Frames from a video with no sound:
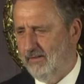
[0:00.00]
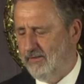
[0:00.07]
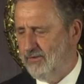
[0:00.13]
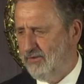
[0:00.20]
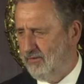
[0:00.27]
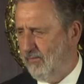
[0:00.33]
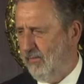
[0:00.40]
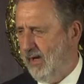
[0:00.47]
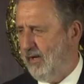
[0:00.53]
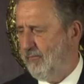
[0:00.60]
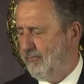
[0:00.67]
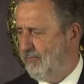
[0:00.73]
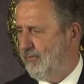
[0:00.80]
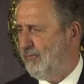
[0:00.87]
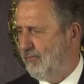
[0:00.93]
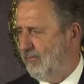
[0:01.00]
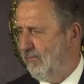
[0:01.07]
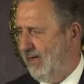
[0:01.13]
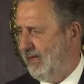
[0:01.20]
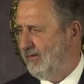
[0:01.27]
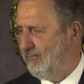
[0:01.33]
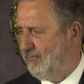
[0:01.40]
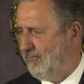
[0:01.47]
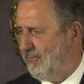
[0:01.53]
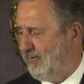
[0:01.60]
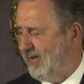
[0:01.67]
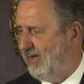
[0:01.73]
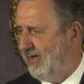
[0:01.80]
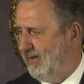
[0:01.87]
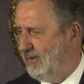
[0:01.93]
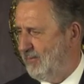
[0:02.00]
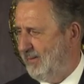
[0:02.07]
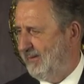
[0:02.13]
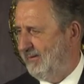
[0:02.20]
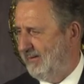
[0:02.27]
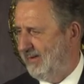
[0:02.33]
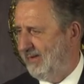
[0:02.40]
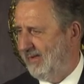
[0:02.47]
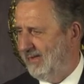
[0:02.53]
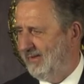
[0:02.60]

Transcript: square foot went for in the building.